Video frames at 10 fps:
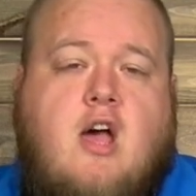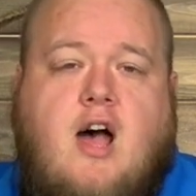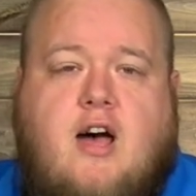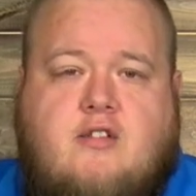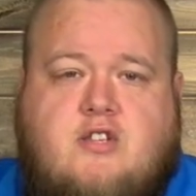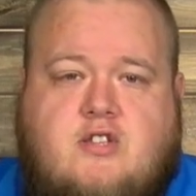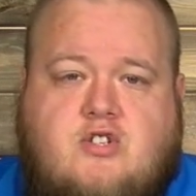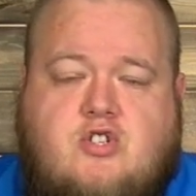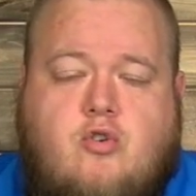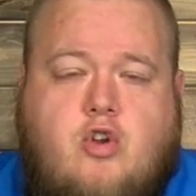to the
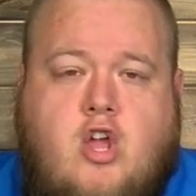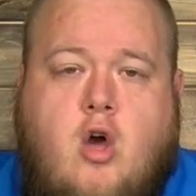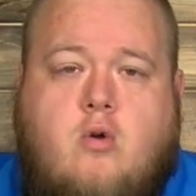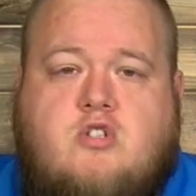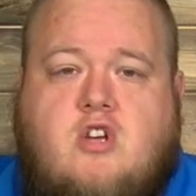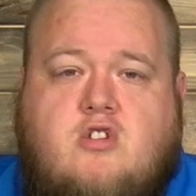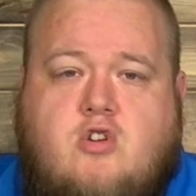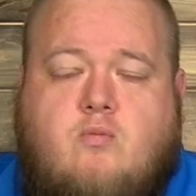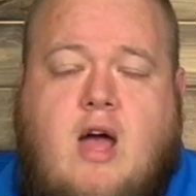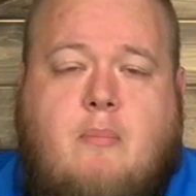studio
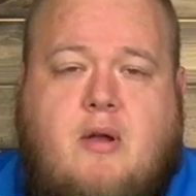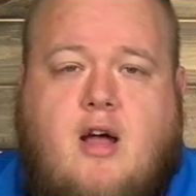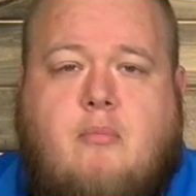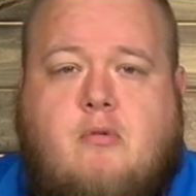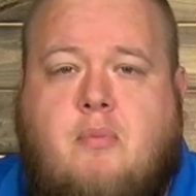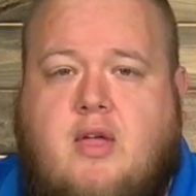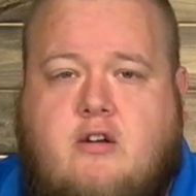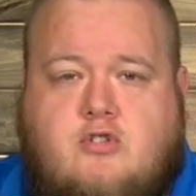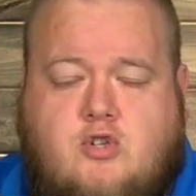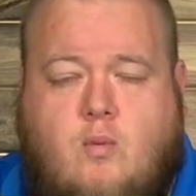to wrap it up with
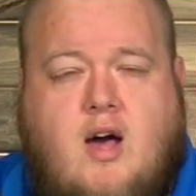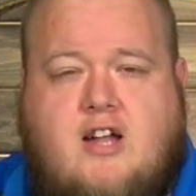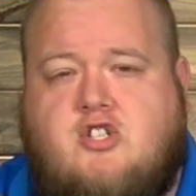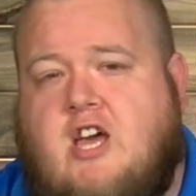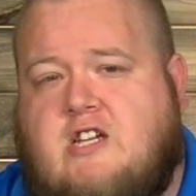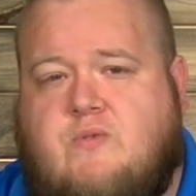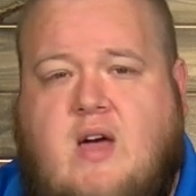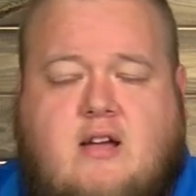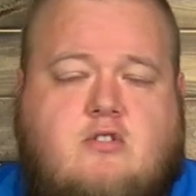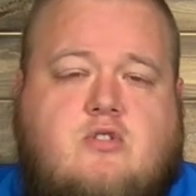players to watch, X
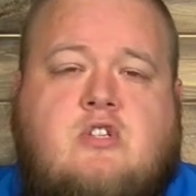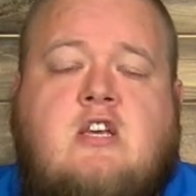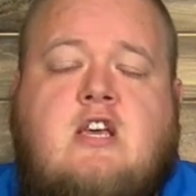factors,